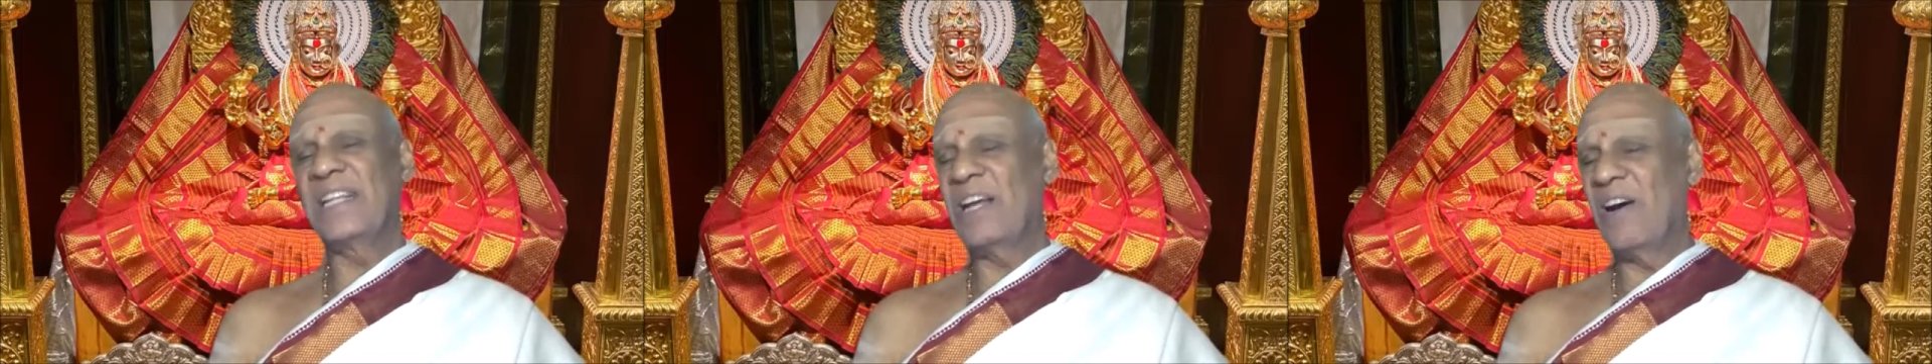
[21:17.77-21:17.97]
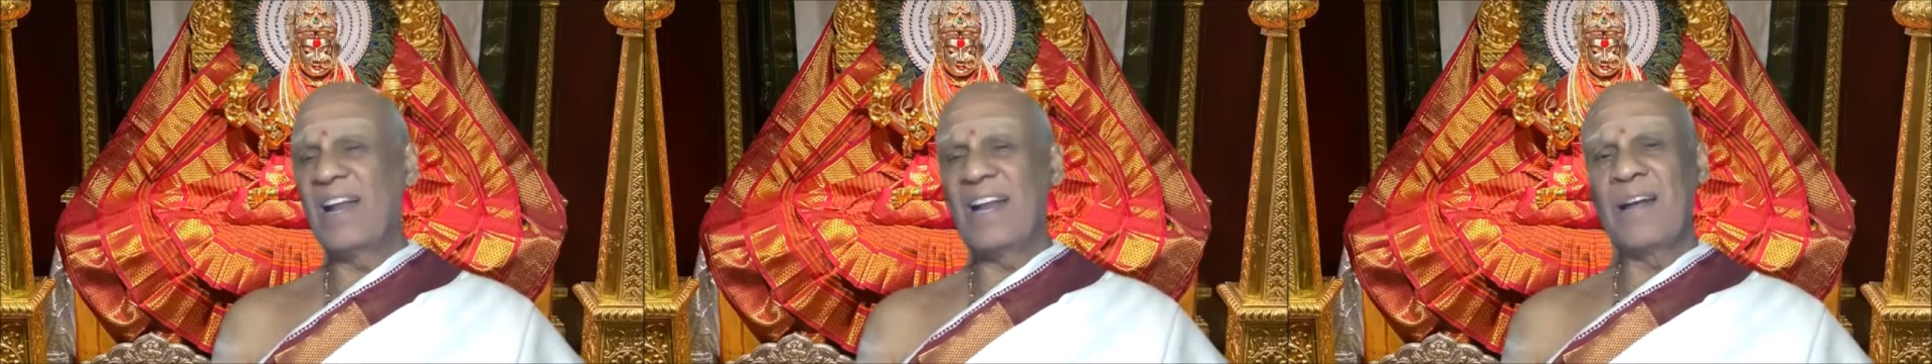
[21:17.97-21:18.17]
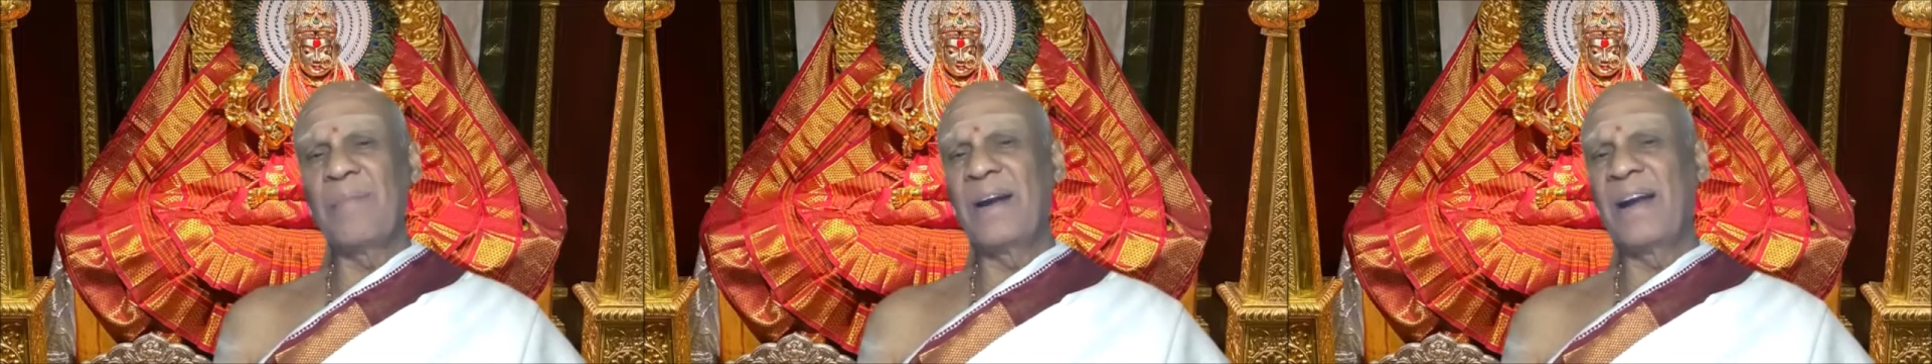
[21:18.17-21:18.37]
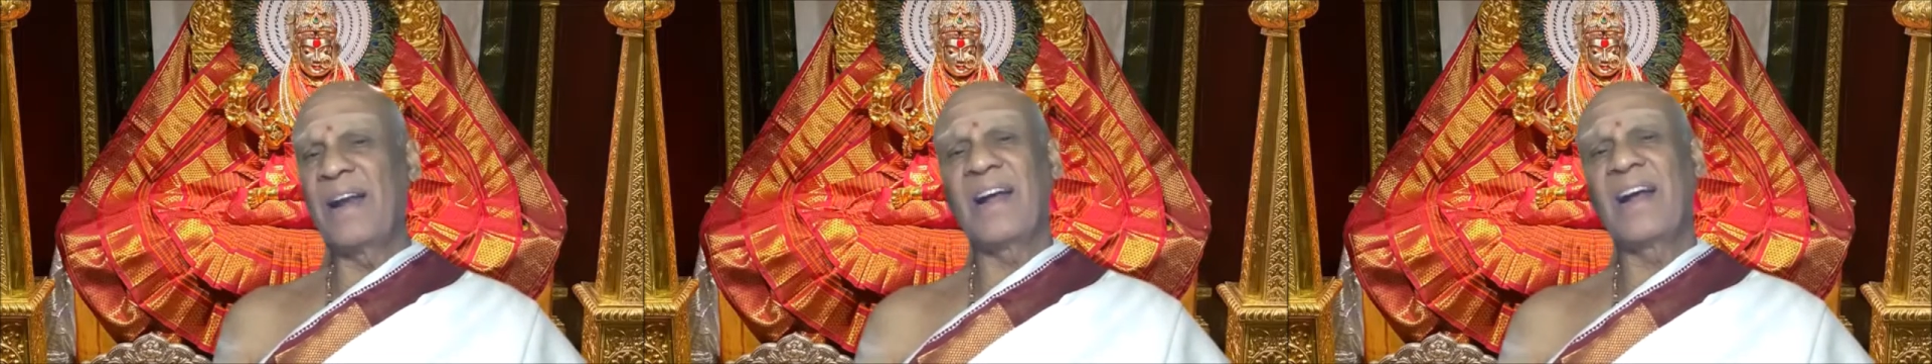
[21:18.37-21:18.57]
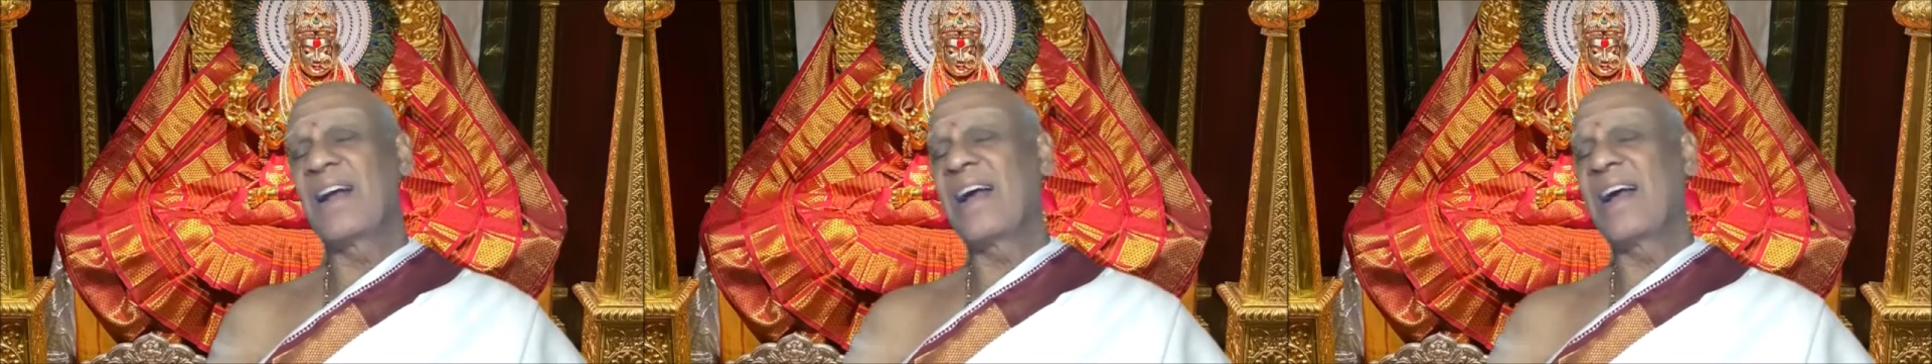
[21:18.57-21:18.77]
they all come under
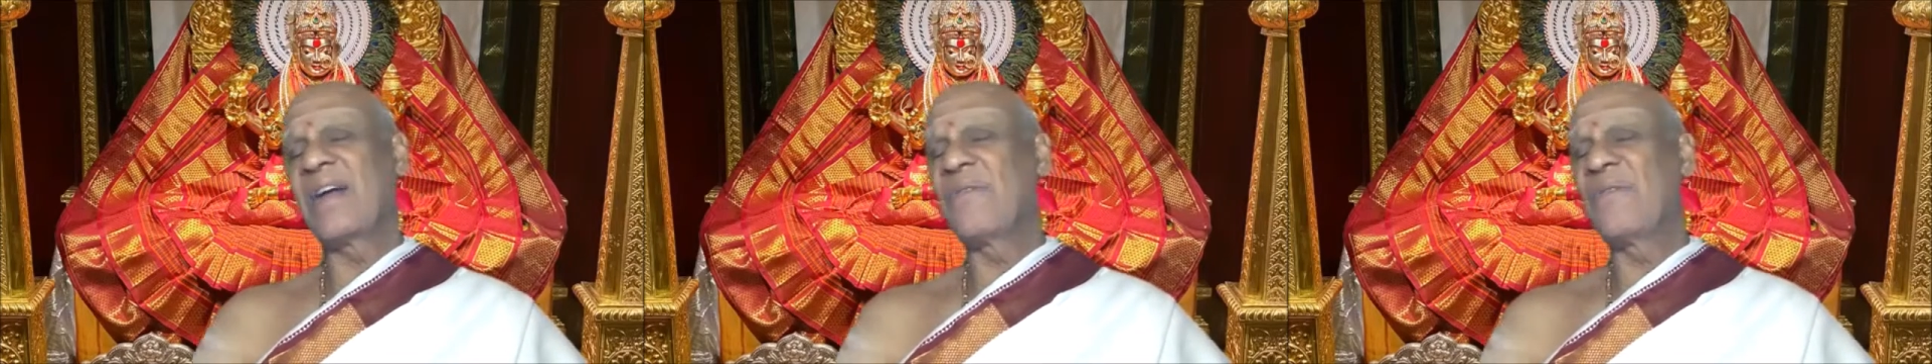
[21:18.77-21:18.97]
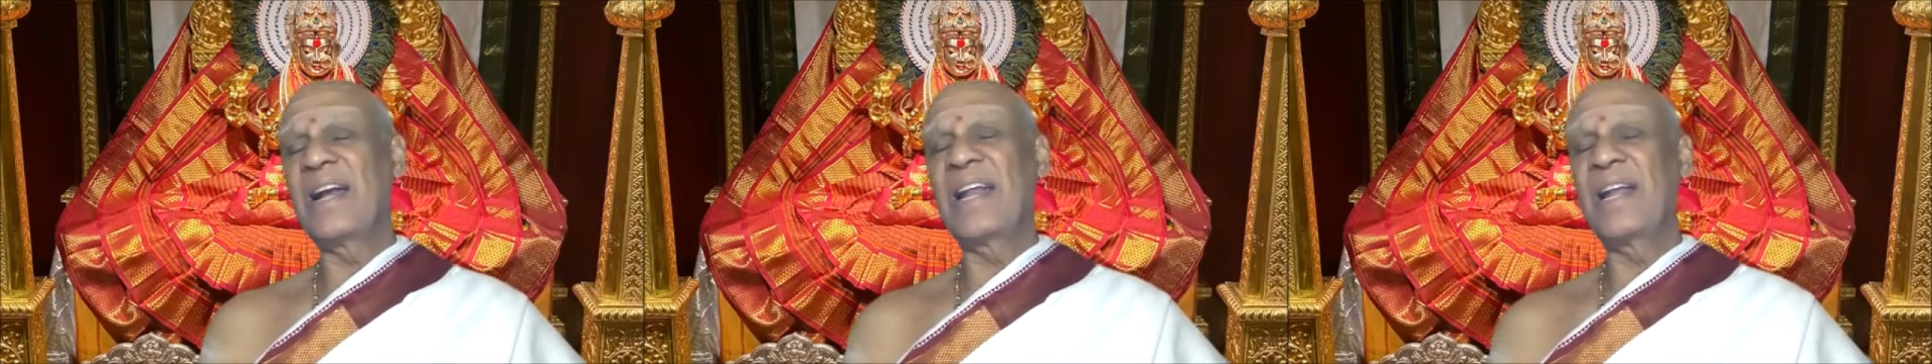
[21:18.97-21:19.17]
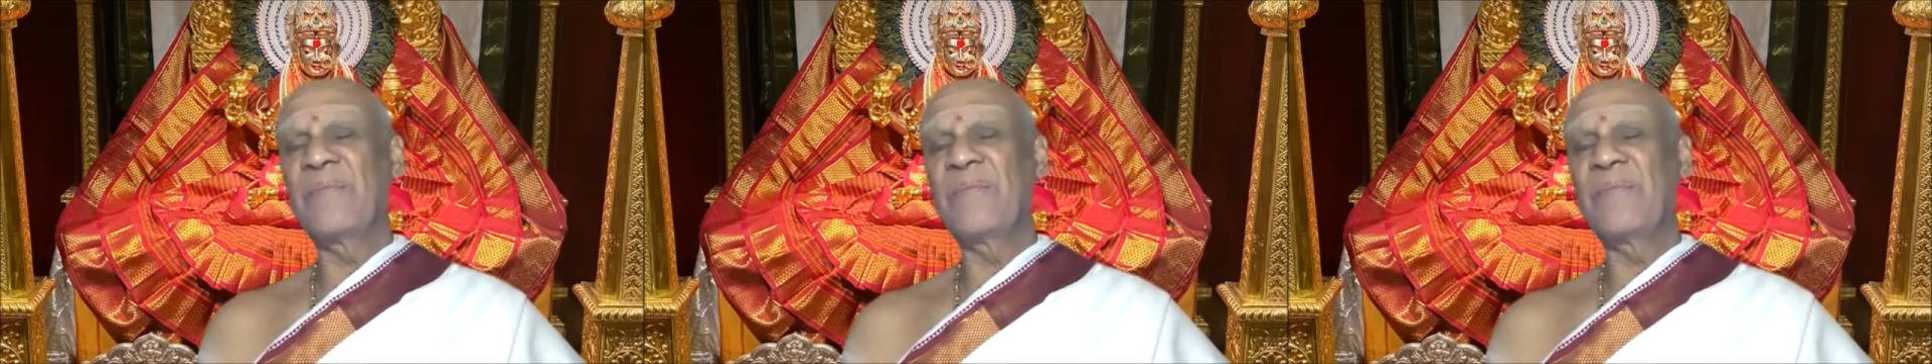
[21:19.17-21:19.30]
Ahankara only.